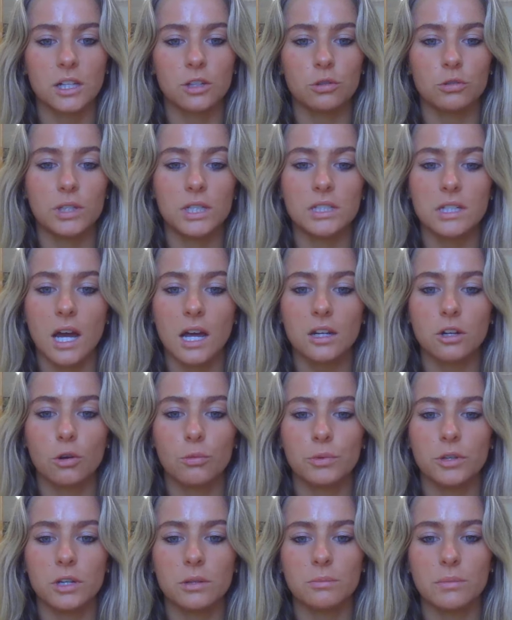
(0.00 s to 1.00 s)
including non
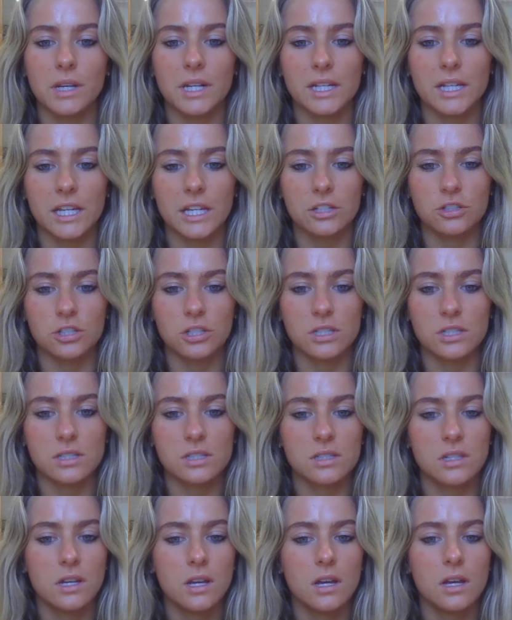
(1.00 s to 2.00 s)
opioid
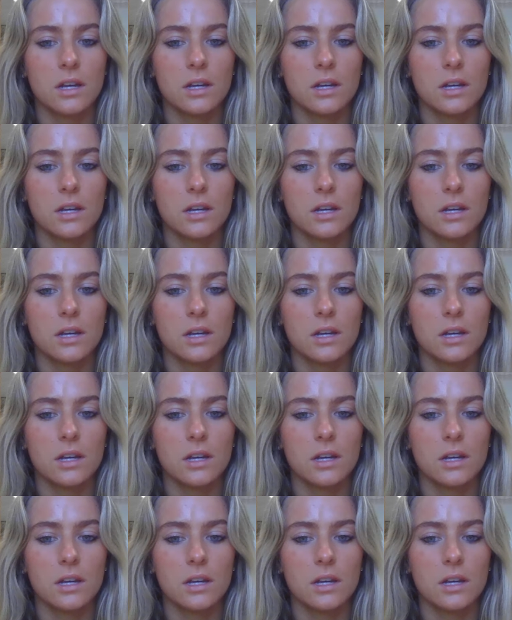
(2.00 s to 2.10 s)
medications,